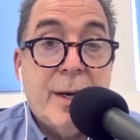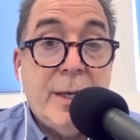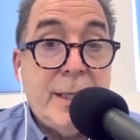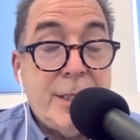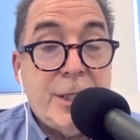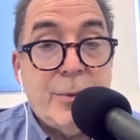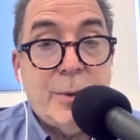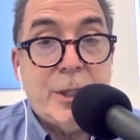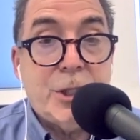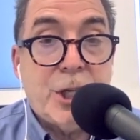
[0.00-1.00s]
uneasy
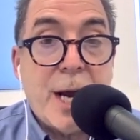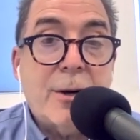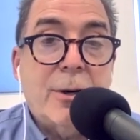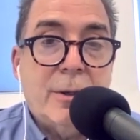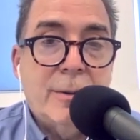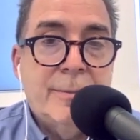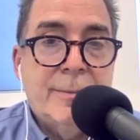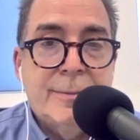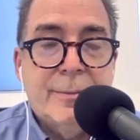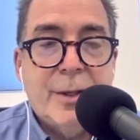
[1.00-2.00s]
with the checker,
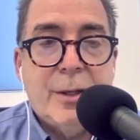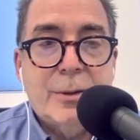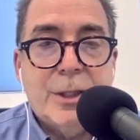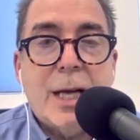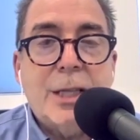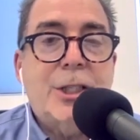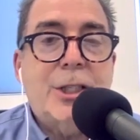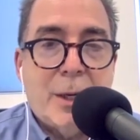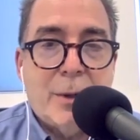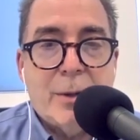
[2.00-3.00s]
you know, touching
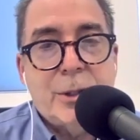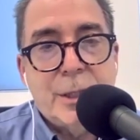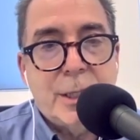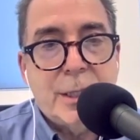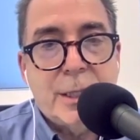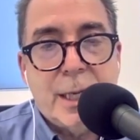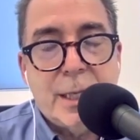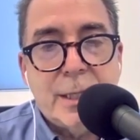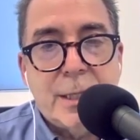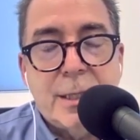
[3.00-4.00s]
my groceries
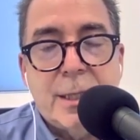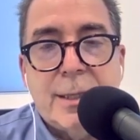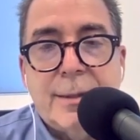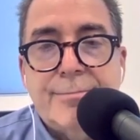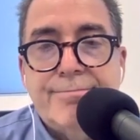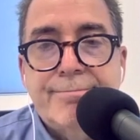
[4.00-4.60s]
or